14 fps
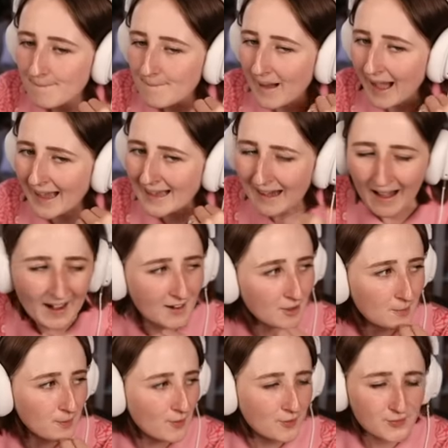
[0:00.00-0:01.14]
I kind of
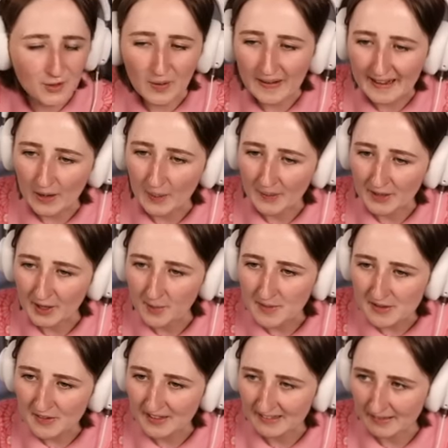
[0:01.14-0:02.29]
prefer it on a
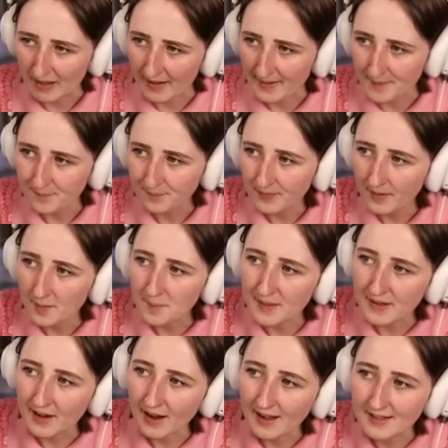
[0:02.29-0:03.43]
community lot
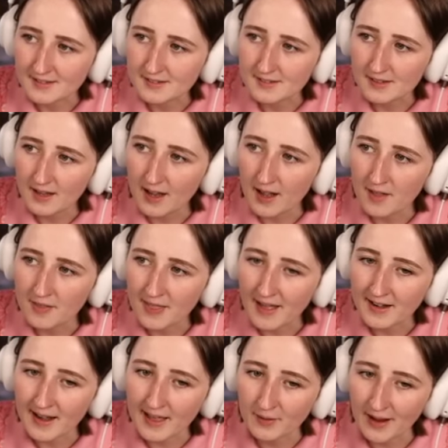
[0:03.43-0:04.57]
because then
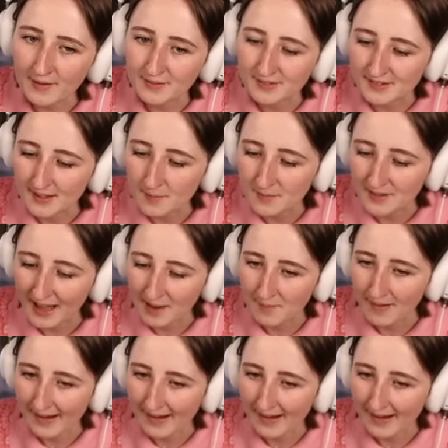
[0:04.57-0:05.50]
I don't have Sims at my